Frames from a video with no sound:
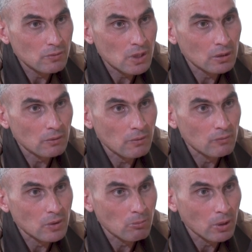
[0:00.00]
Kharkiv
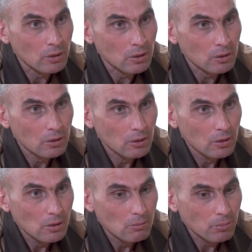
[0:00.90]
prosecutor also is
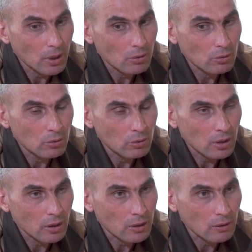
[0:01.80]
considering it
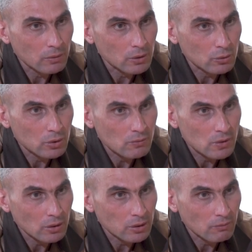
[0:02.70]

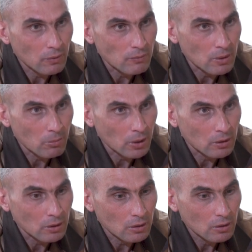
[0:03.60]
and has agreed to
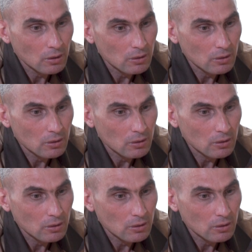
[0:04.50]
release me from